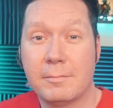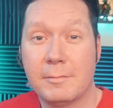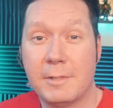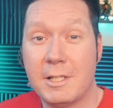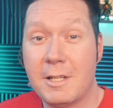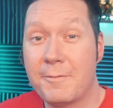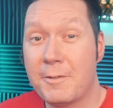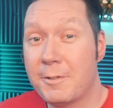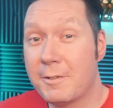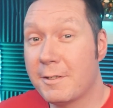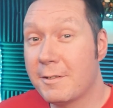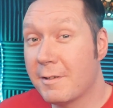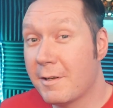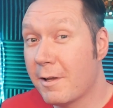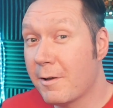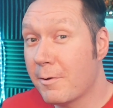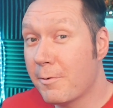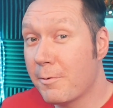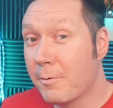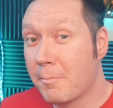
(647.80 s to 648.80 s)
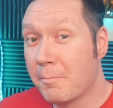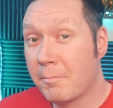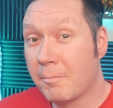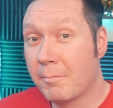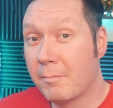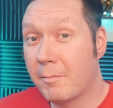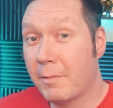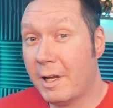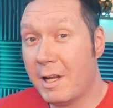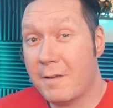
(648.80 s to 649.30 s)
And if you didn't know,
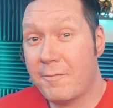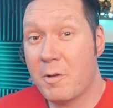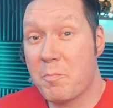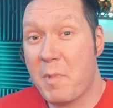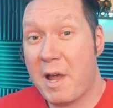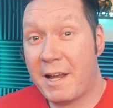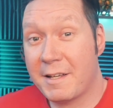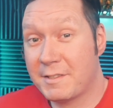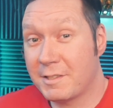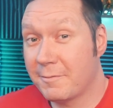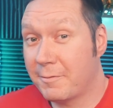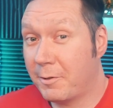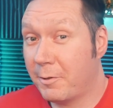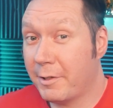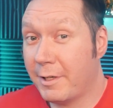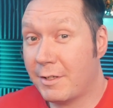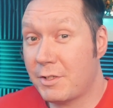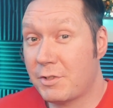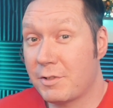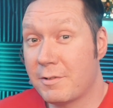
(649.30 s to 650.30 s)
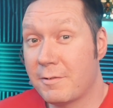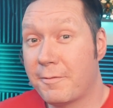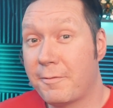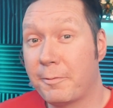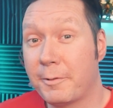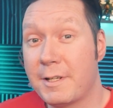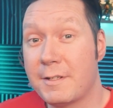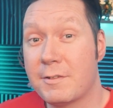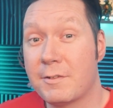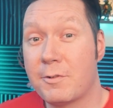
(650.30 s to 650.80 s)
I have a massive collection of
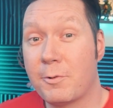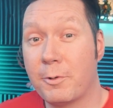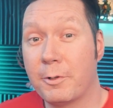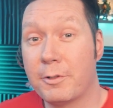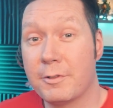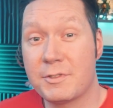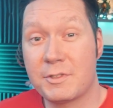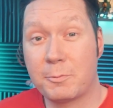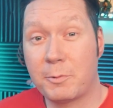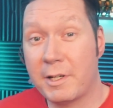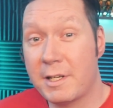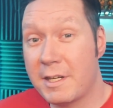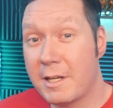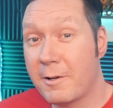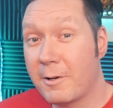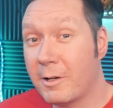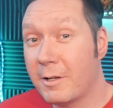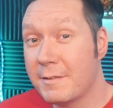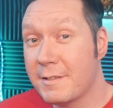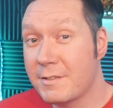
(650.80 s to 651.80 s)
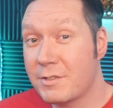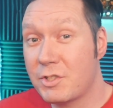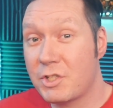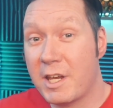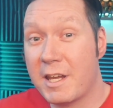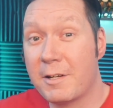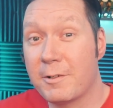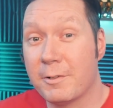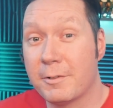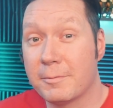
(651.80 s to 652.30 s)
free tutorials right here on this
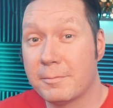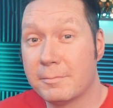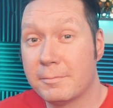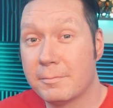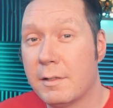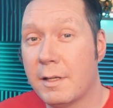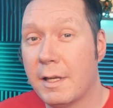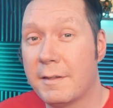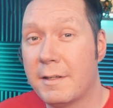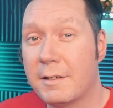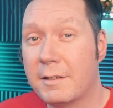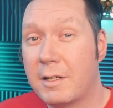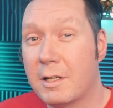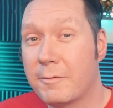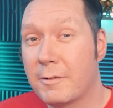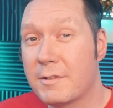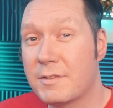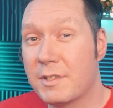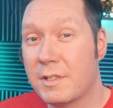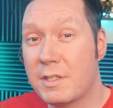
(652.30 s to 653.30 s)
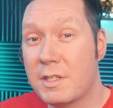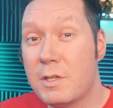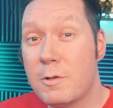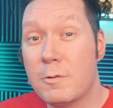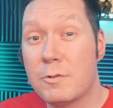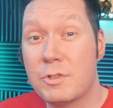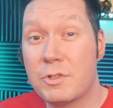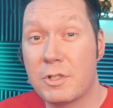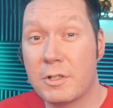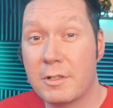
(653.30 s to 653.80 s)
channel. And that covers a
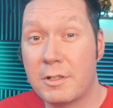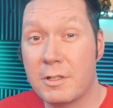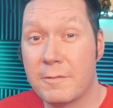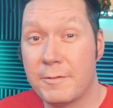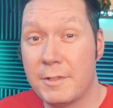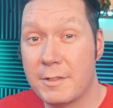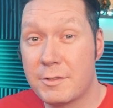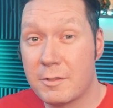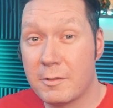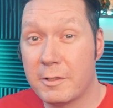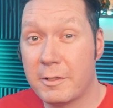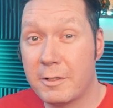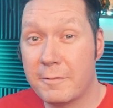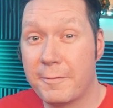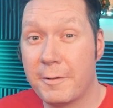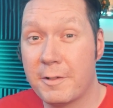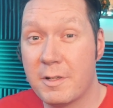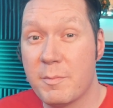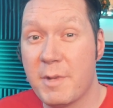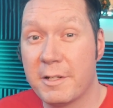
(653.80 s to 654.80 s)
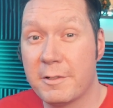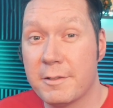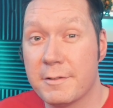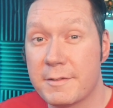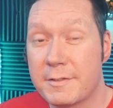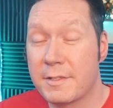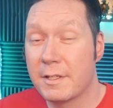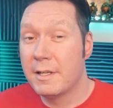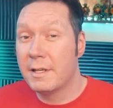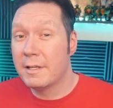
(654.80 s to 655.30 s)
huge chunk of digital art fundamentals,